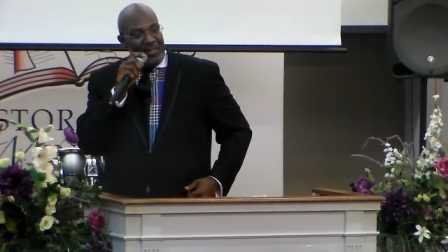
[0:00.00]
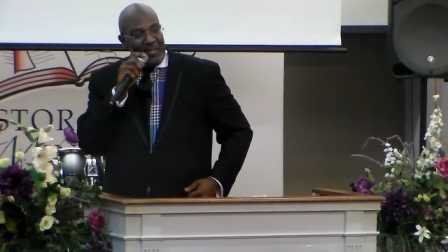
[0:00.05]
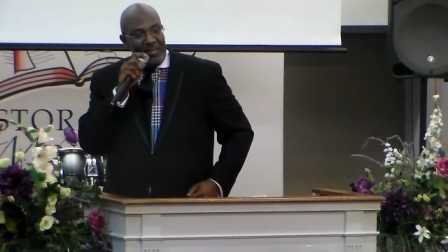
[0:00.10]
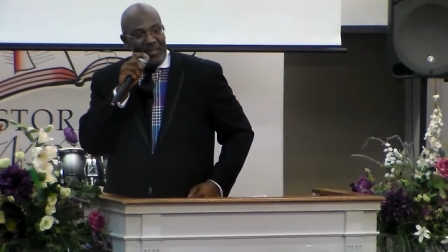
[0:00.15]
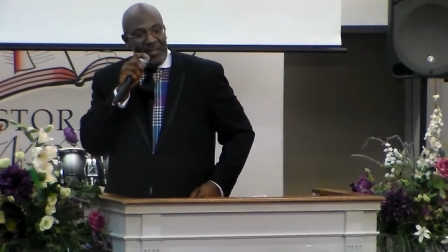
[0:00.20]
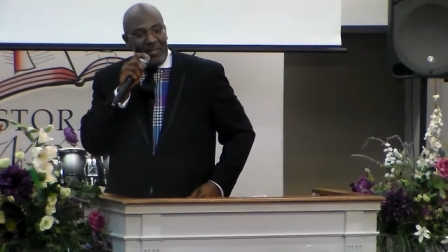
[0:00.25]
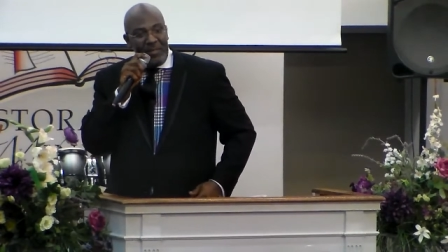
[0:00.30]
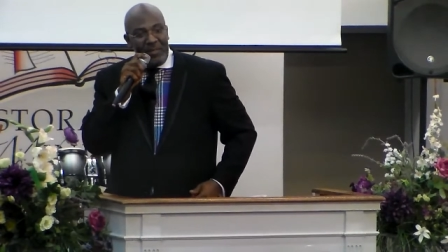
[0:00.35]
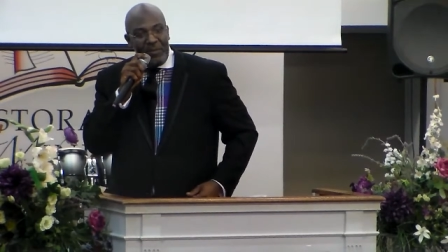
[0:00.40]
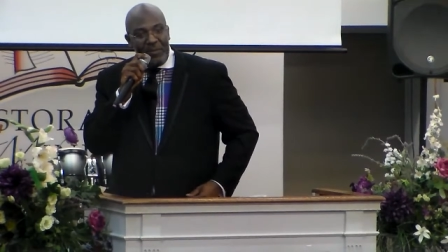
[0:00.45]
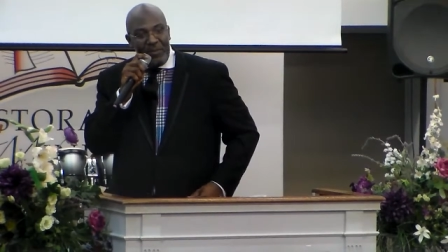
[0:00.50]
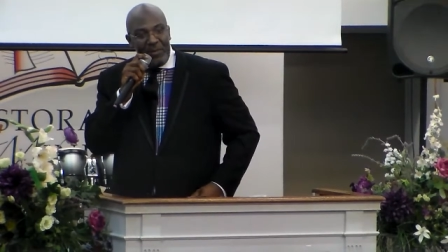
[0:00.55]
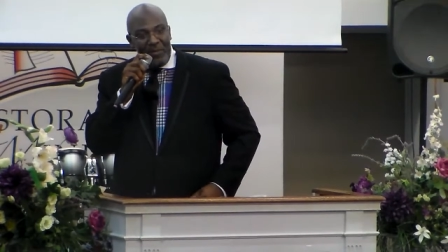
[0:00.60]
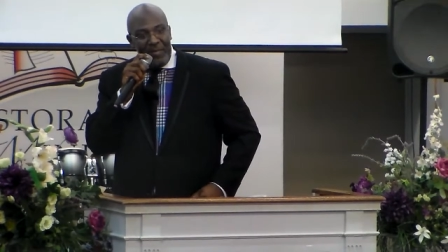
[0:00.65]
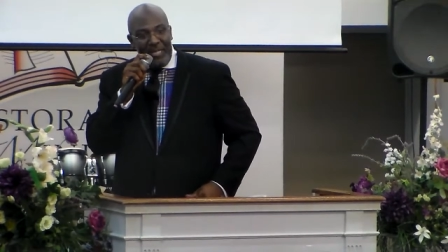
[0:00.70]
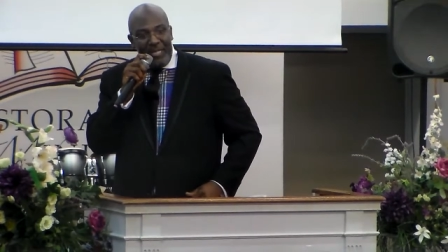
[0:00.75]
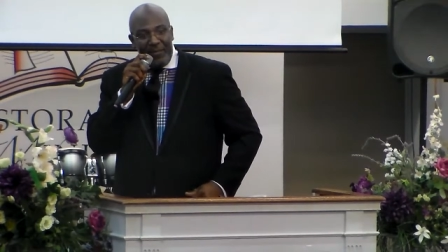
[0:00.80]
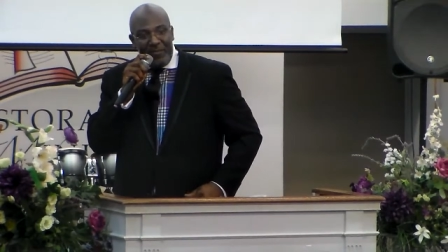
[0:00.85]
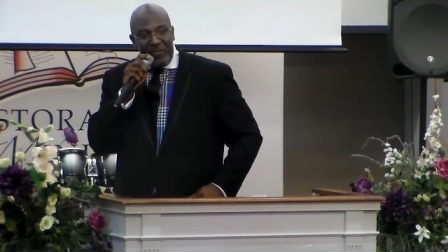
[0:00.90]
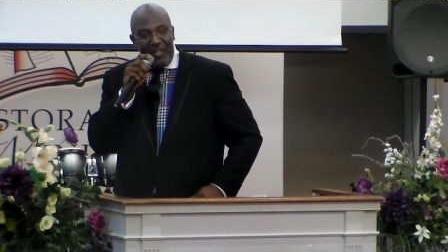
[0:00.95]
you
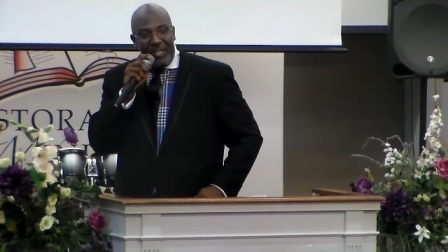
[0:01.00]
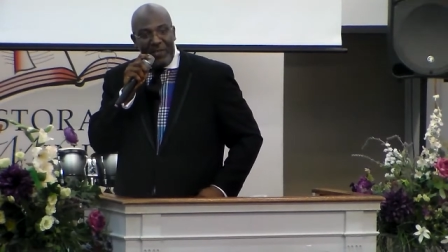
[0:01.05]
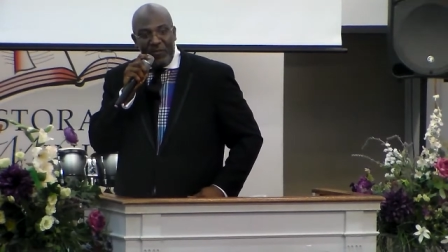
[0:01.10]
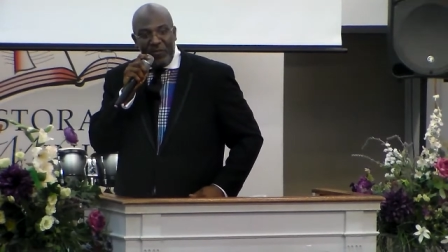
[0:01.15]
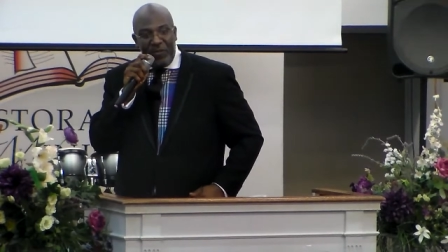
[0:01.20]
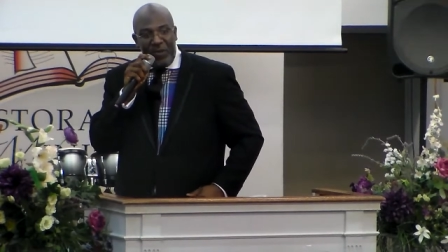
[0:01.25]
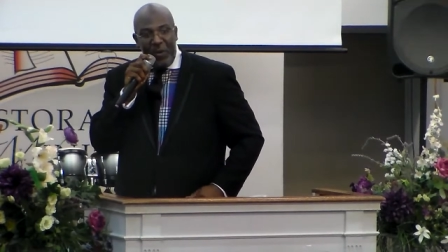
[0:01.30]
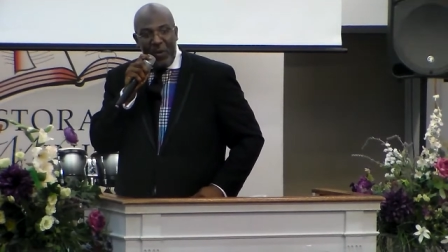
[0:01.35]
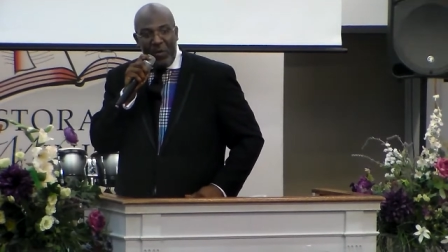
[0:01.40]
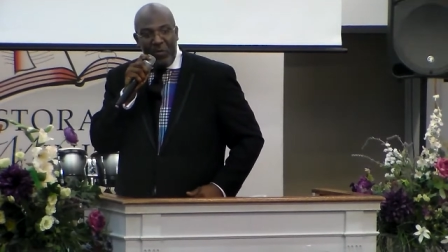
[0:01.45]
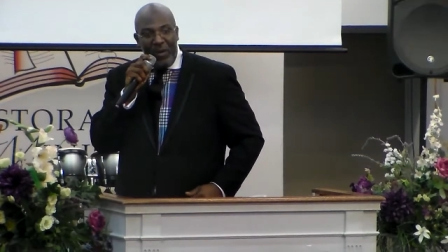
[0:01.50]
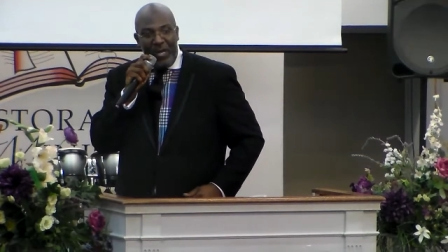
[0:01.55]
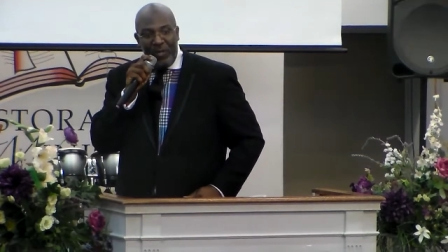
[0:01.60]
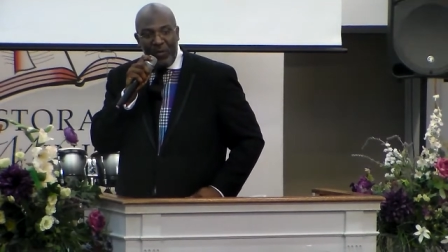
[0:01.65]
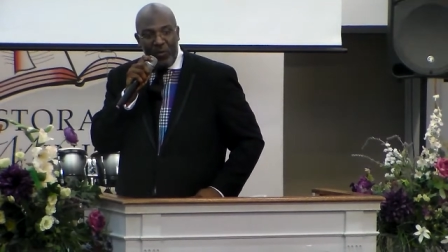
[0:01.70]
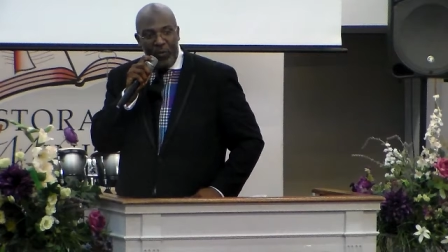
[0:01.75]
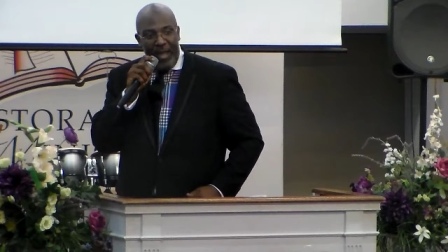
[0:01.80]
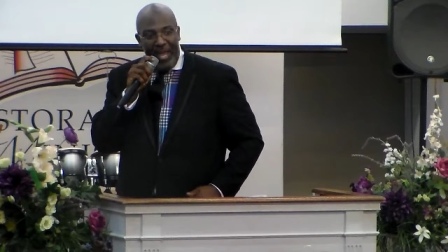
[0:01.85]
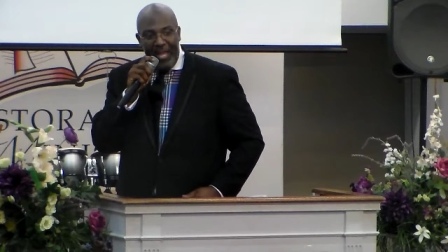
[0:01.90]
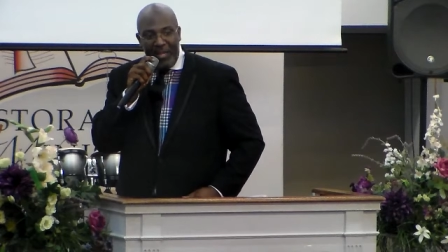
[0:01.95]
know, if they floor
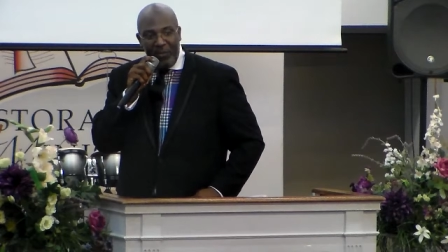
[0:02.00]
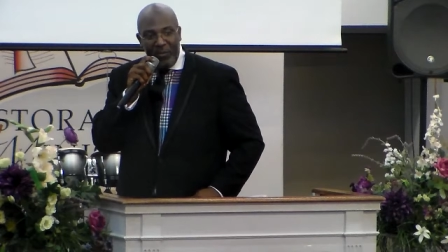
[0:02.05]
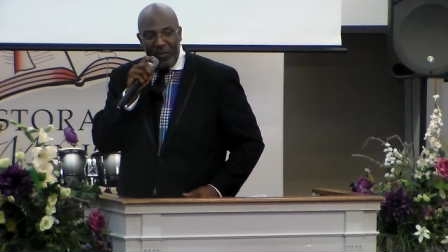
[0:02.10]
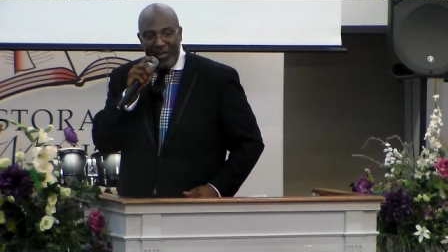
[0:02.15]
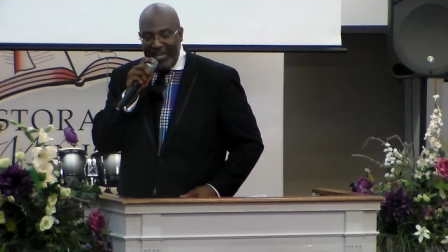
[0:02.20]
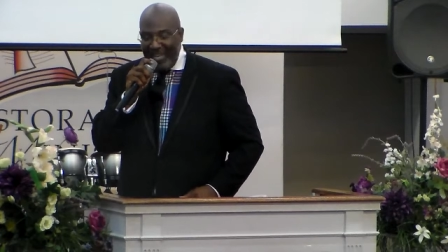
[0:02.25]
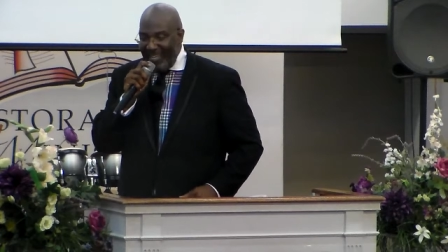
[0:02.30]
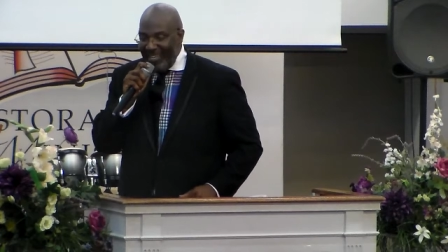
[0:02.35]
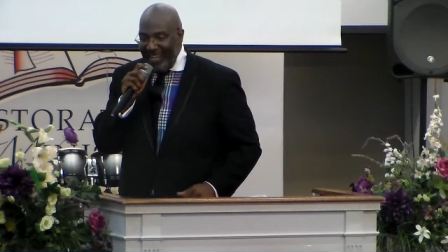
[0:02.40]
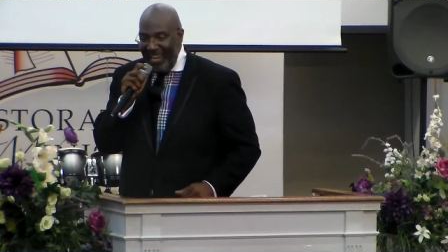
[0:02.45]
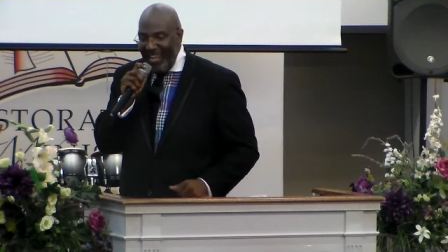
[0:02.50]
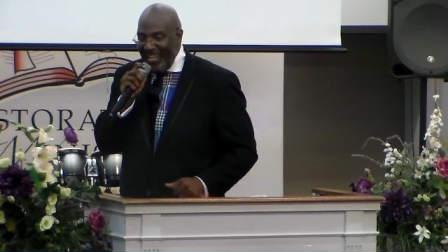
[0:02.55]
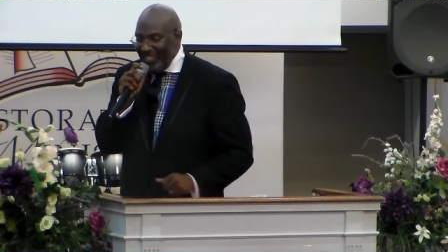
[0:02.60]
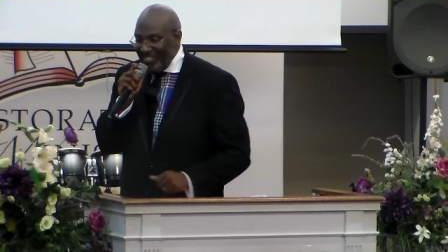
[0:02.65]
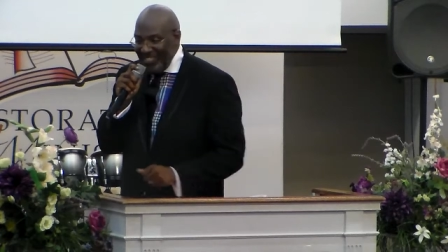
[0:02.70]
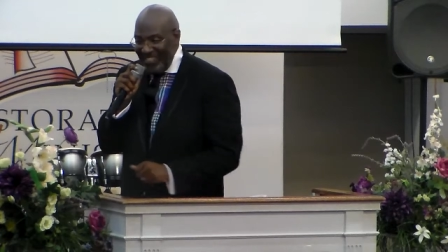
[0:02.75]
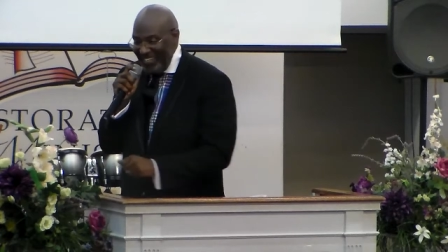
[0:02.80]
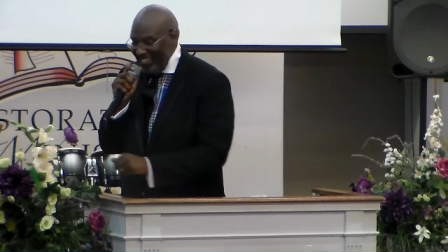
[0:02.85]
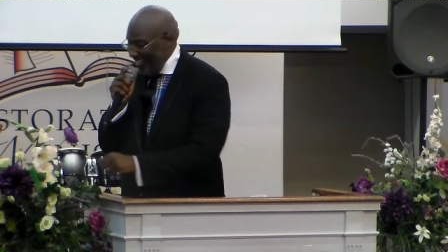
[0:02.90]
wasn't right, be like this.